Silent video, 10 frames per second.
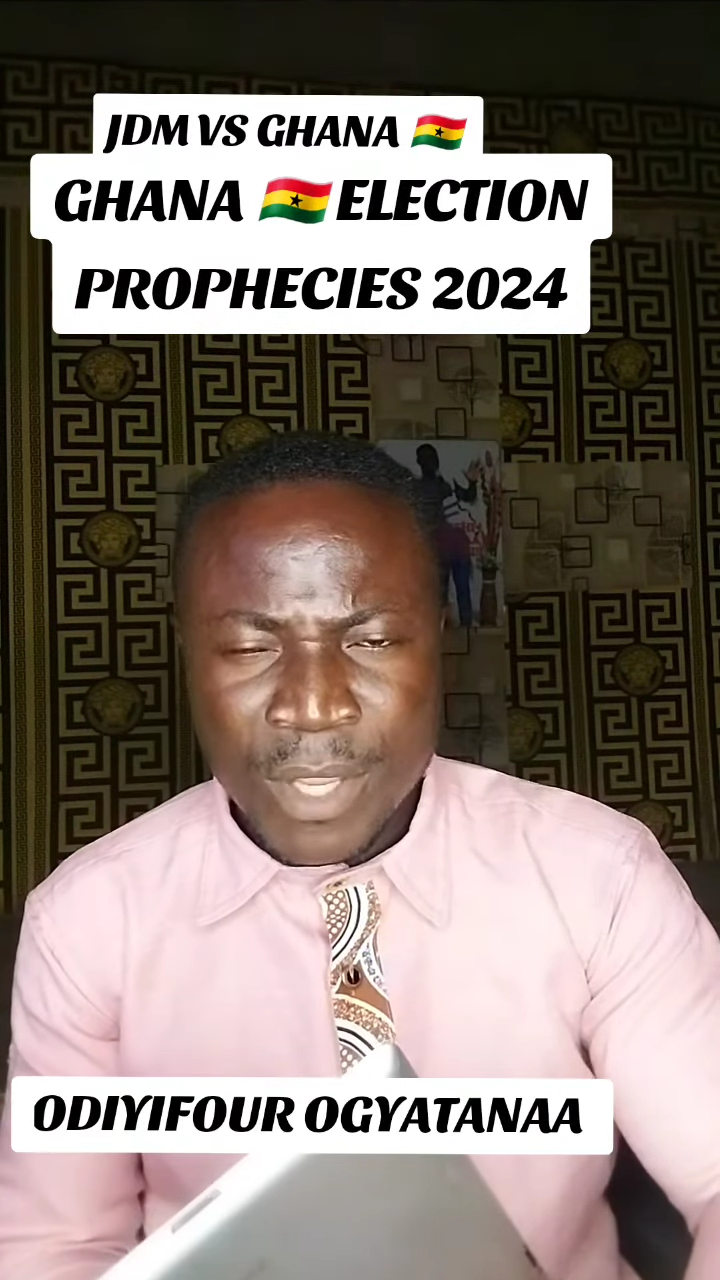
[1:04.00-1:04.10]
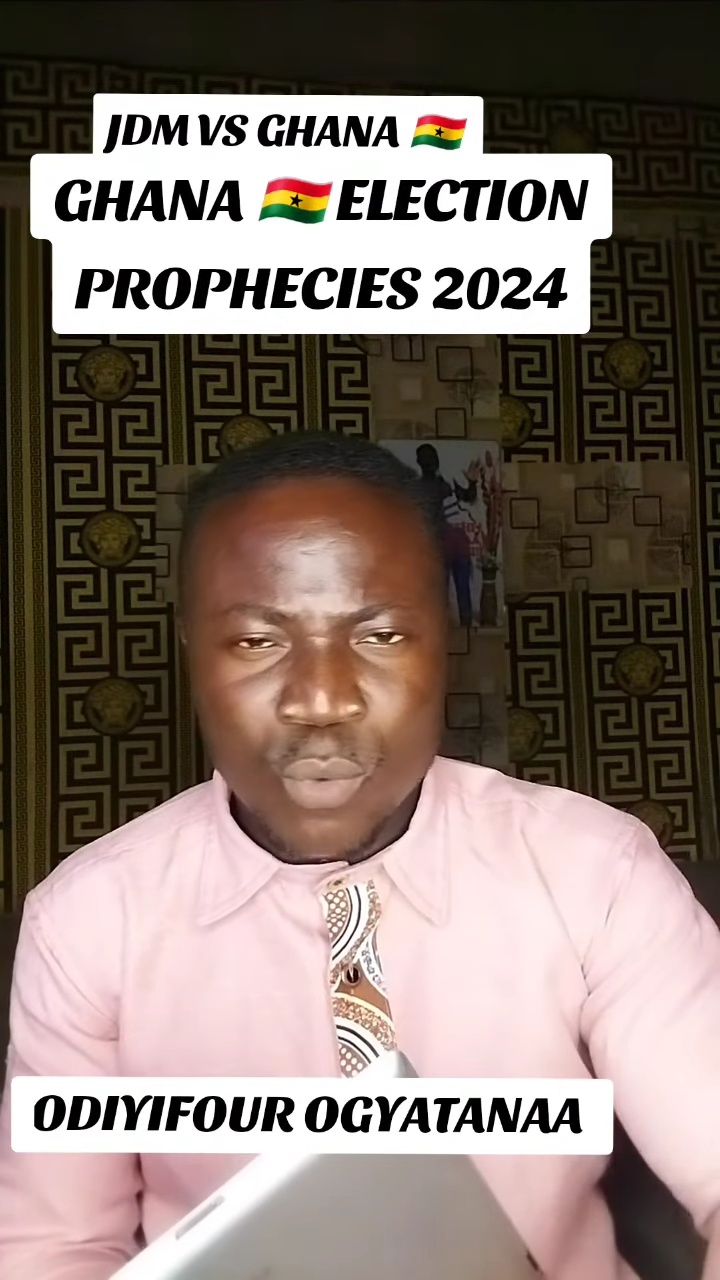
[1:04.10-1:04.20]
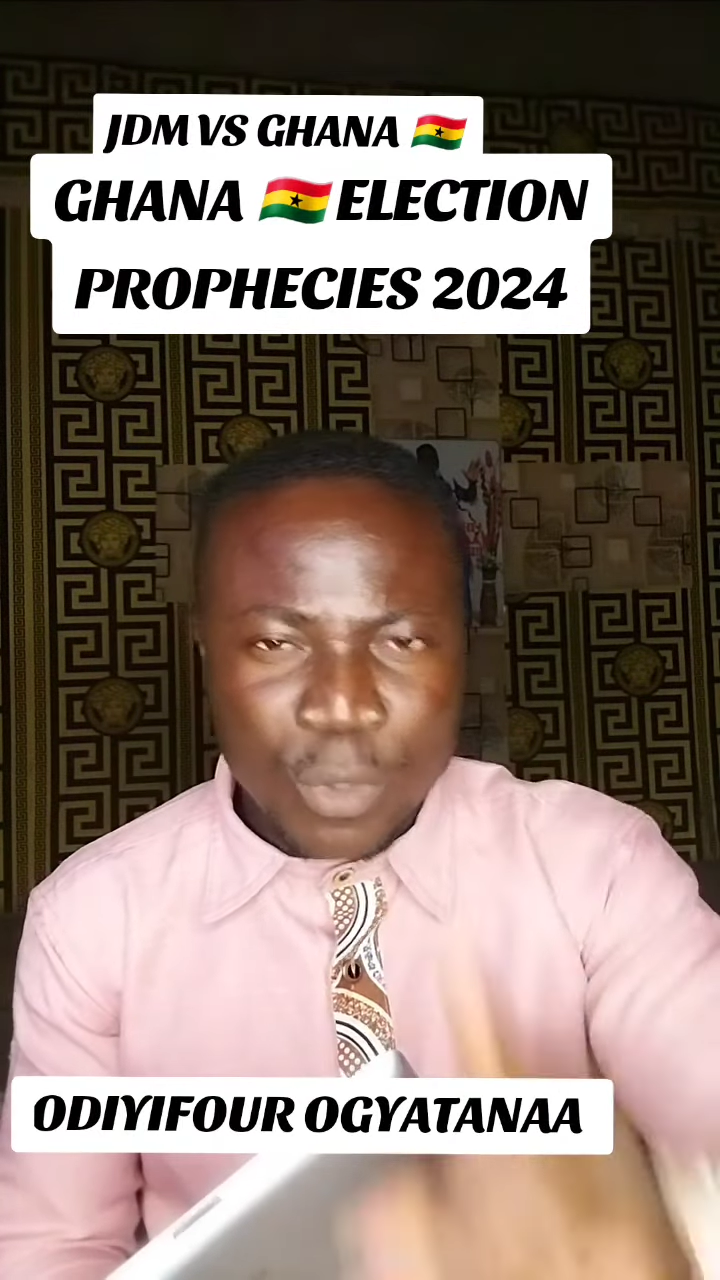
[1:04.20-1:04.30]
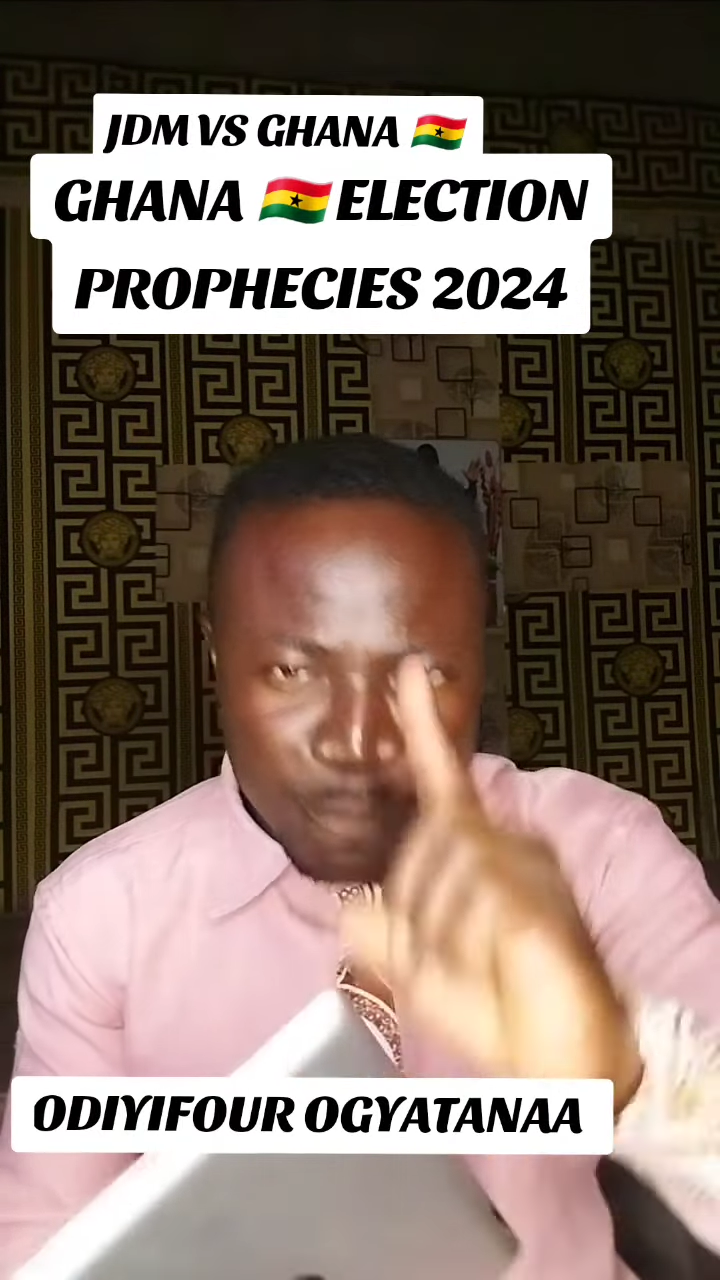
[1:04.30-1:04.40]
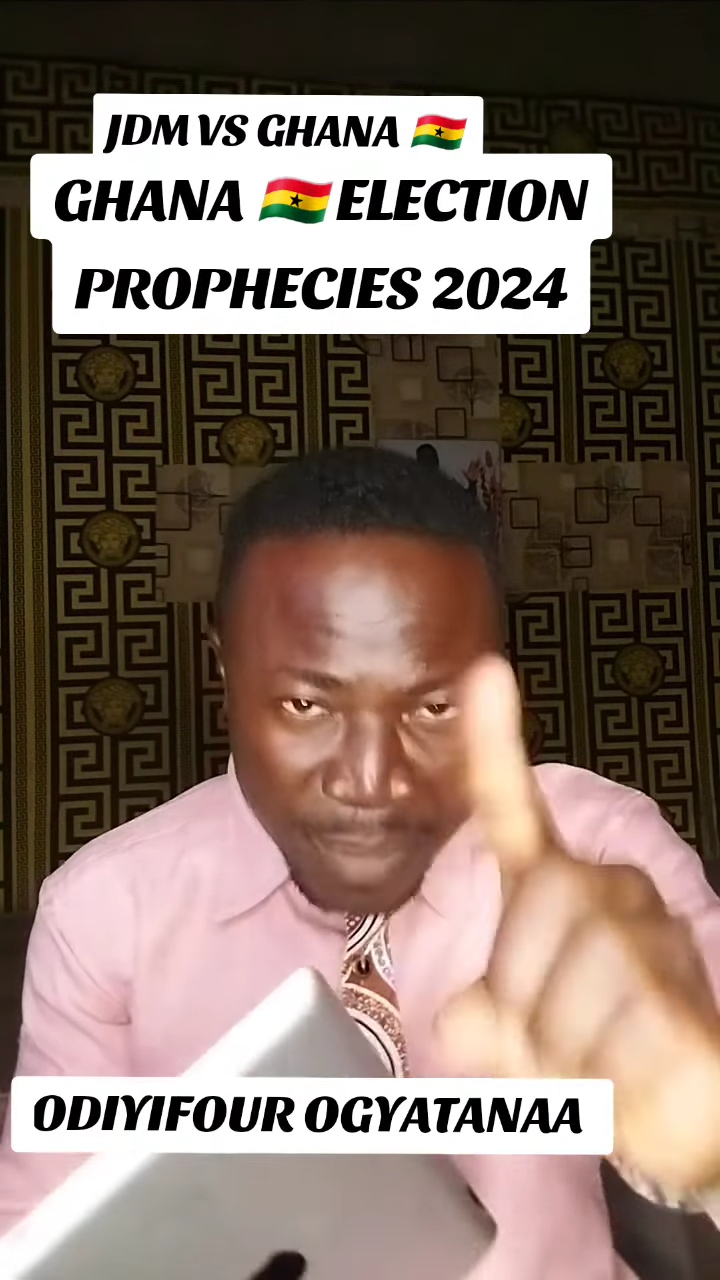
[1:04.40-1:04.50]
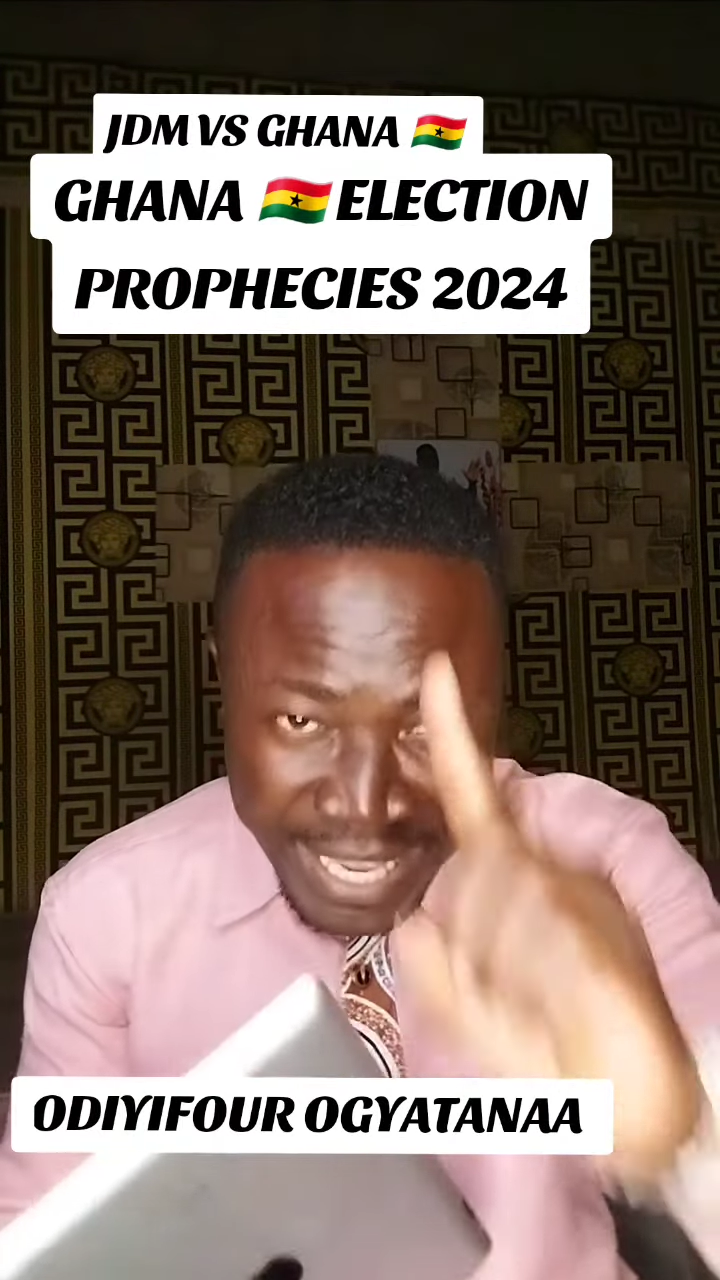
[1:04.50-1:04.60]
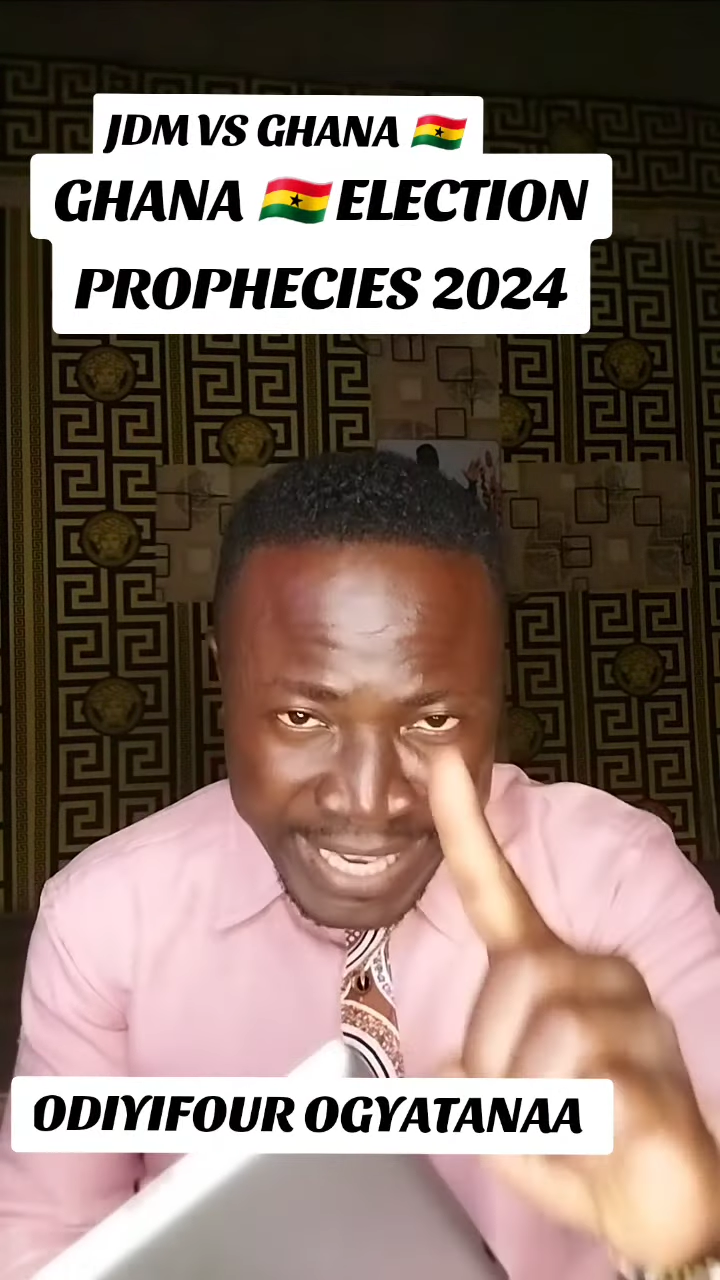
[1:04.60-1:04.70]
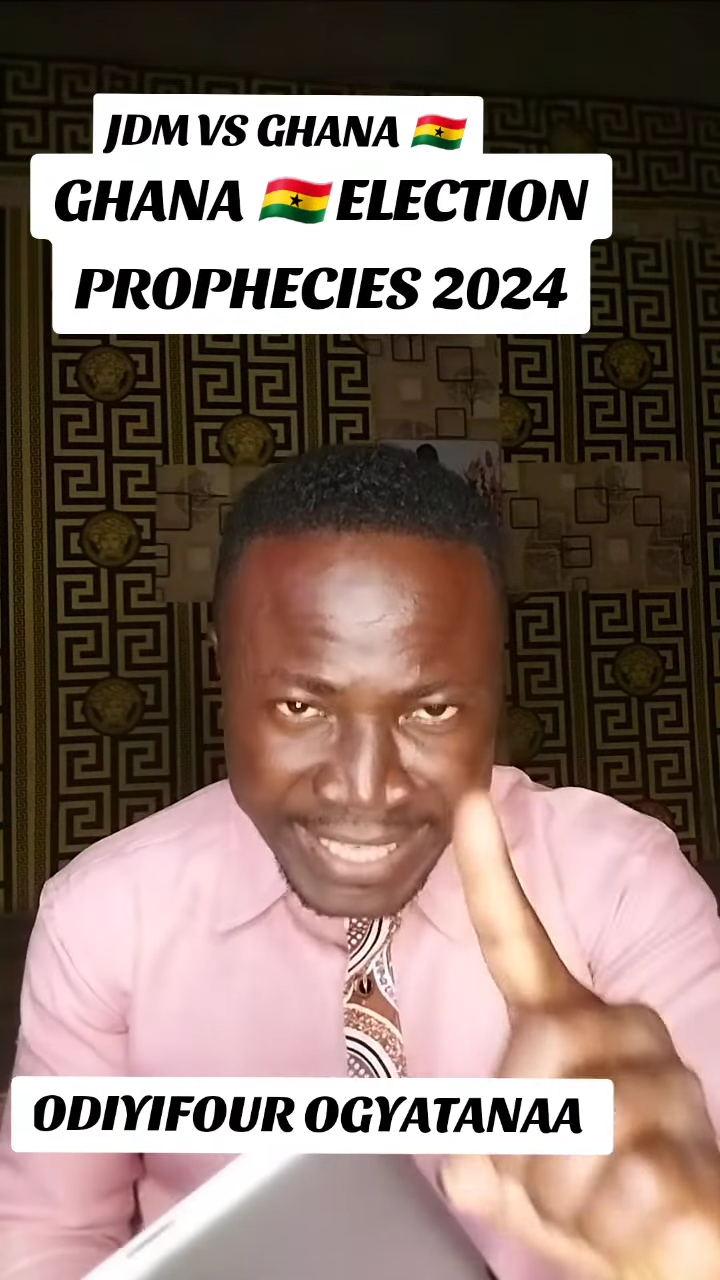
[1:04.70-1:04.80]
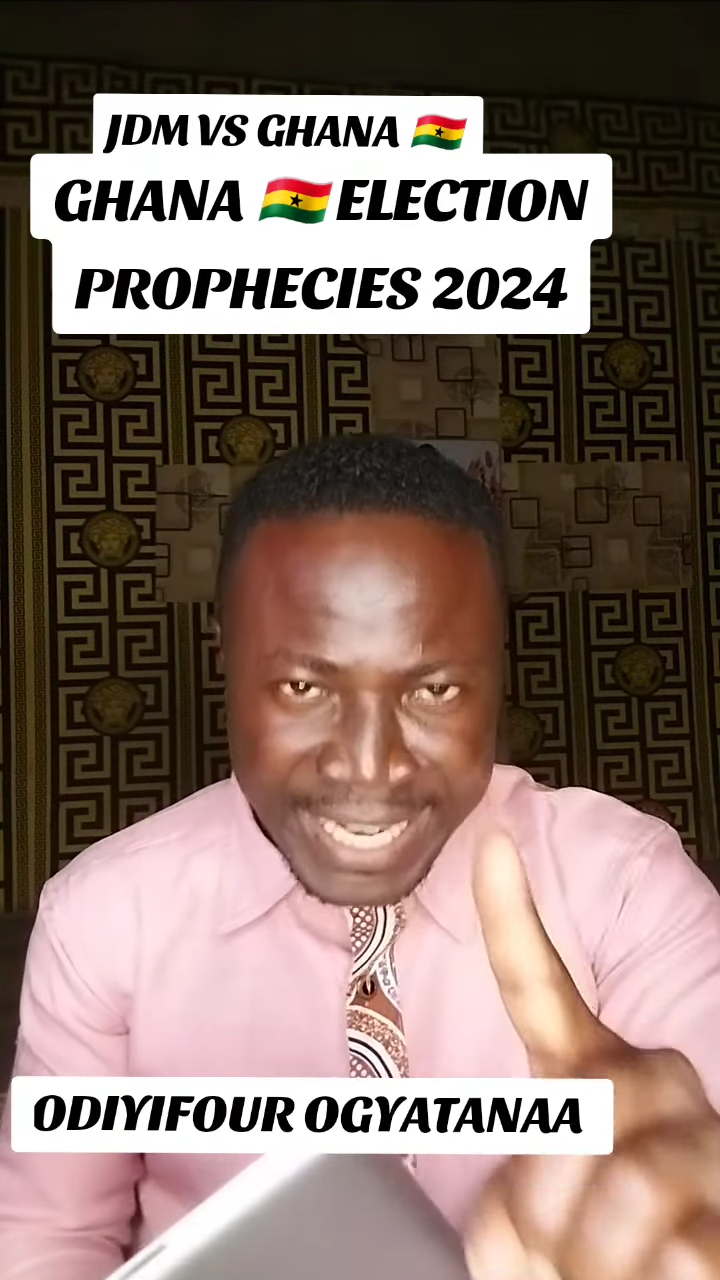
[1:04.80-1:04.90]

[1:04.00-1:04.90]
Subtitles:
will be